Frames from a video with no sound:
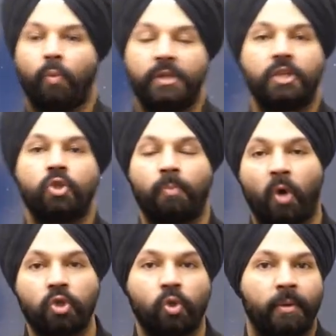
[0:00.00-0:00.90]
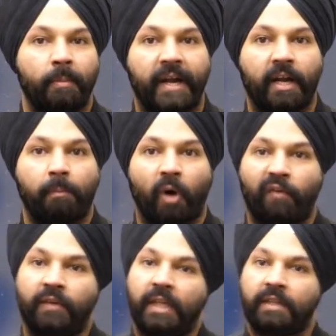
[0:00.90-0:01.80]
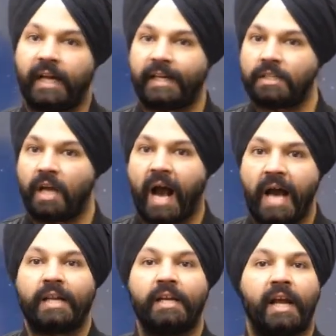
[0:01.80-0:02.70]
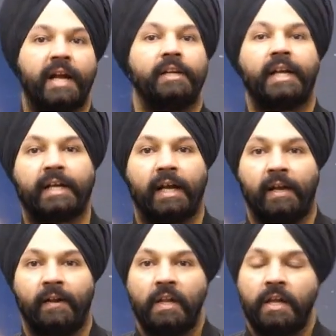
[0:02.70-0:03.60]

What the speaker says: which is supposed to be made up of, that is, iron and nickel,